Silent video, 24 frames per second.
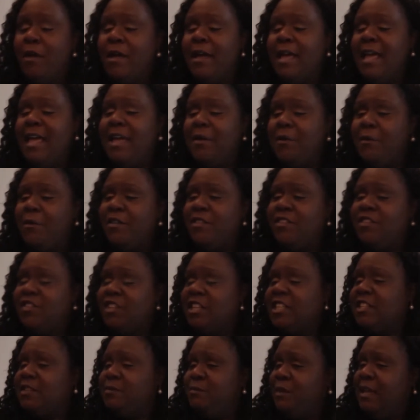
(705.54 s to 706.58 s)
It wasn't
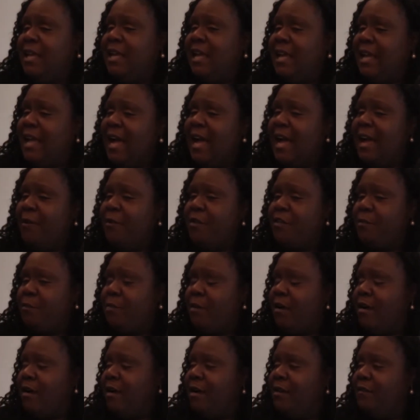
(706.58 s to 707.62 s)
just me. I was
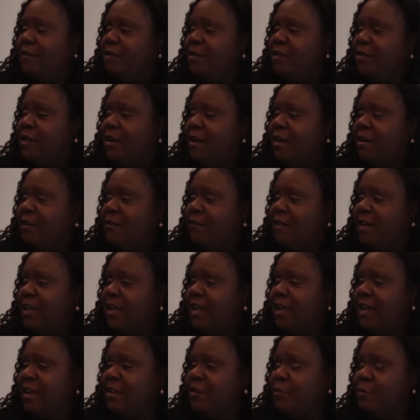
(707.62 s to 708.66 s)
part of
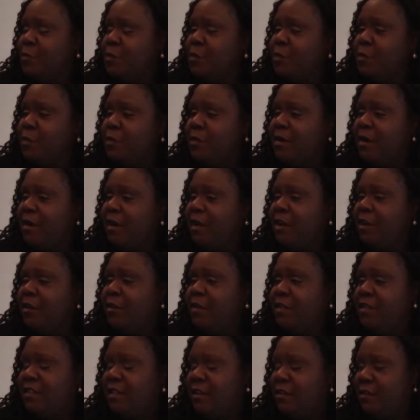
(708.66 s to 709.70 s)
a group called
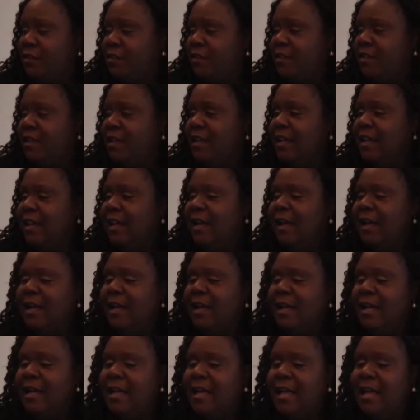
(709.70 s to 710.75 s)
Grace Singers,
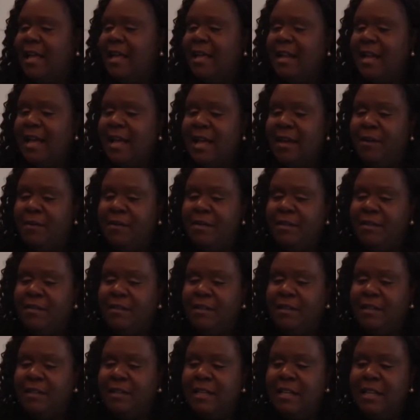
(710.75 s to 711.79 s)
and I was
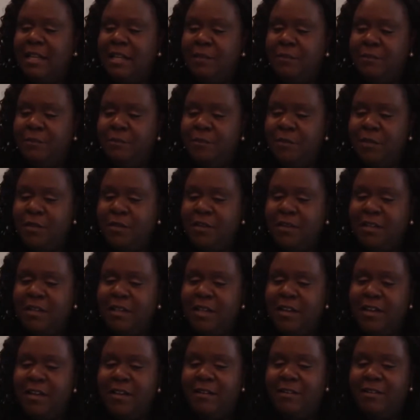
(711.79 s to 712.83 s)
leading music
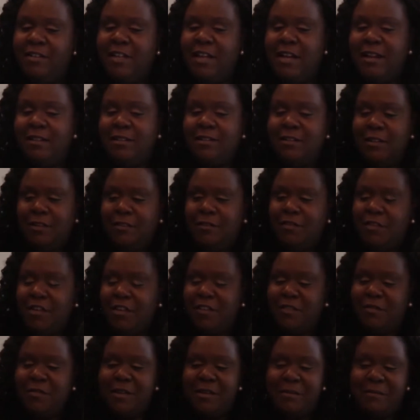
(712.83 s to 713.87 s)
there. Shout out to Leroy
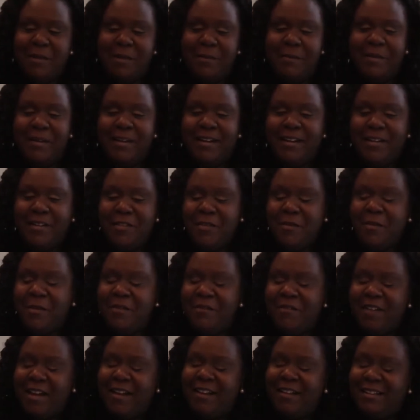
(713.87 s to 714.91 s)
Street, my buddy. Although we
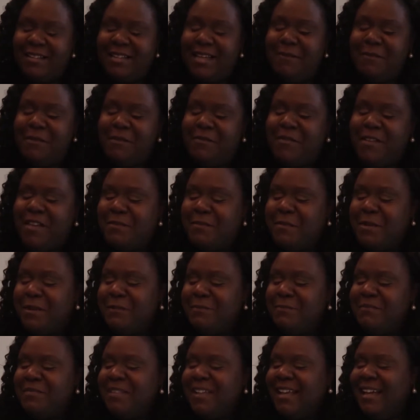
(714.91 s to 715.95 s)
fight all the time on Facebook,
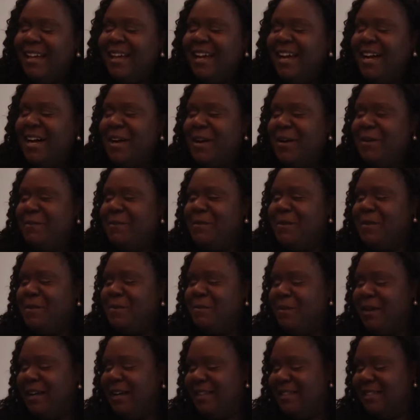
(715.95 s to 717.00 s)

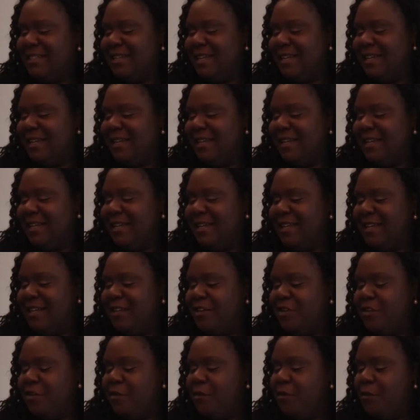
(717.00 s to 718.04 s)
but
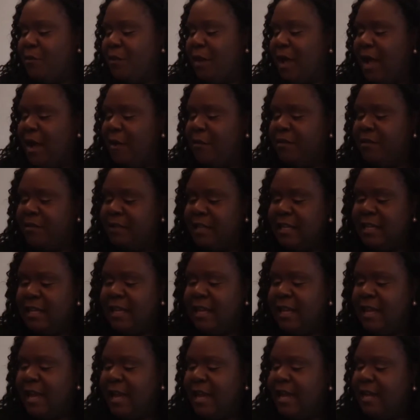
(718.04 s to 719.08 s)
I was
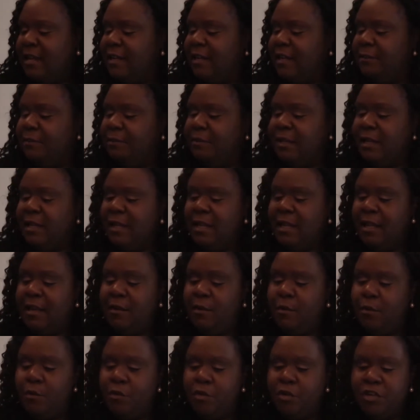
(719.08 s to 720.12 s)
leading. I ended up
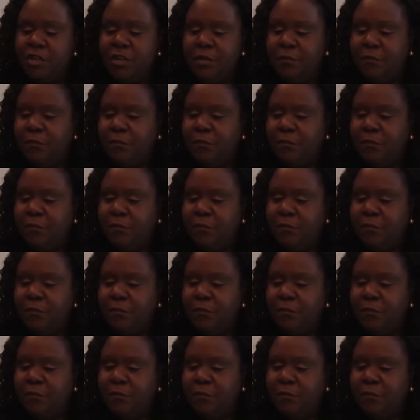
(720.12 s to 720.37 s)
leading worship